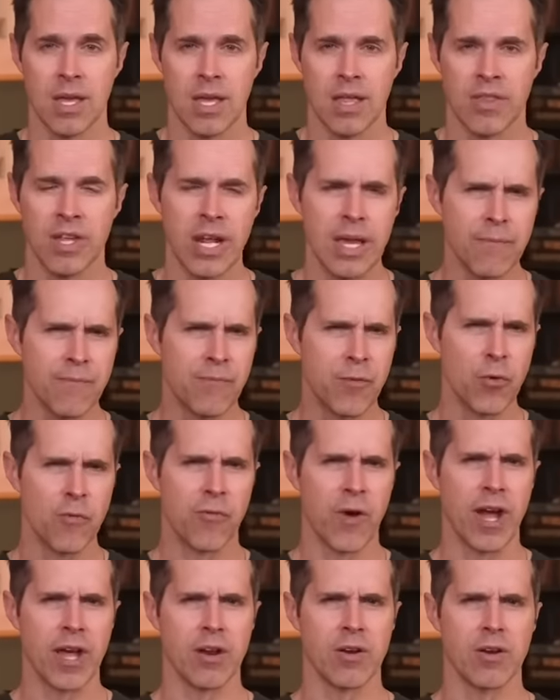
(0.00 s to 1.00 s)
The name Foo
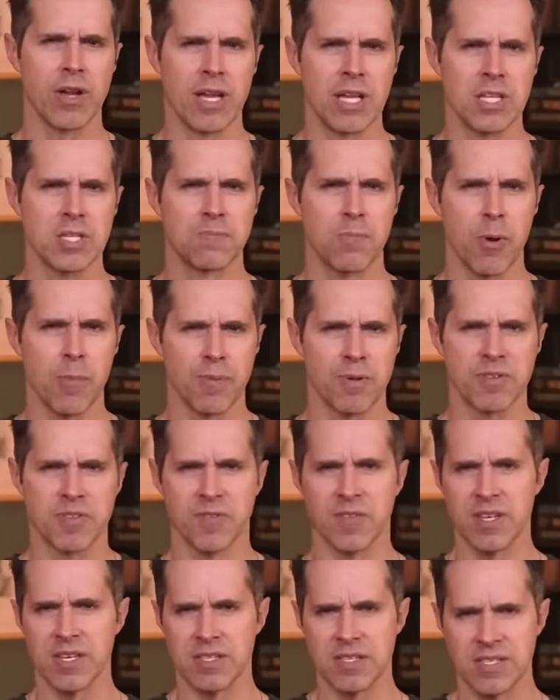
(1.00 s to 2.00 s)
Fighter is
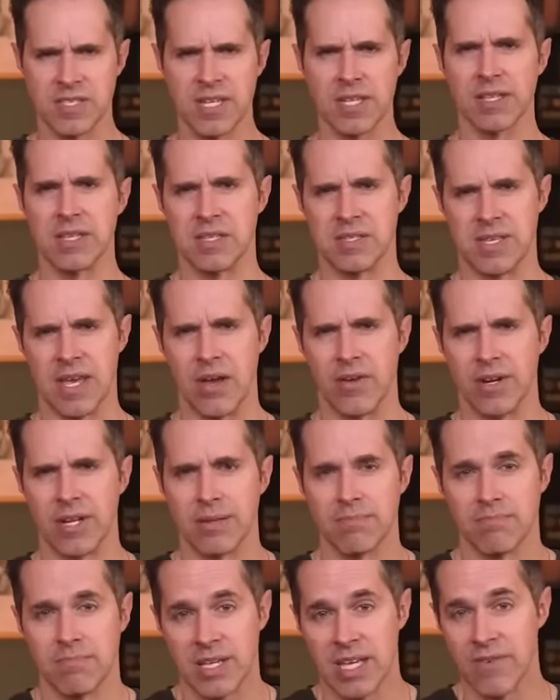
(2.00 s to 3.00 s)
purposefully
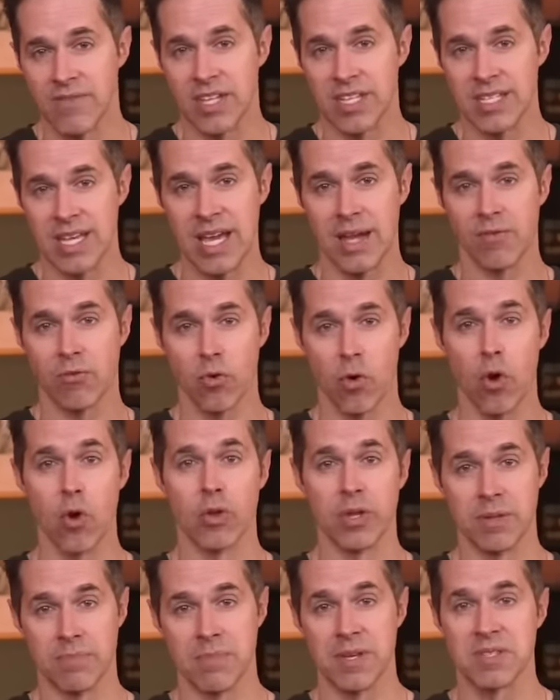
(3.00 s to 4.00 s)
silly-sounding. Even Dave
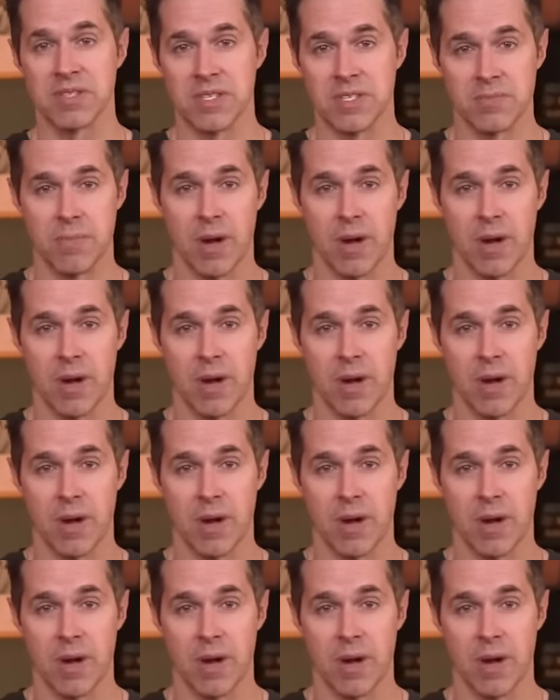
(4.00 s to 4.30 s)
Grohl admits as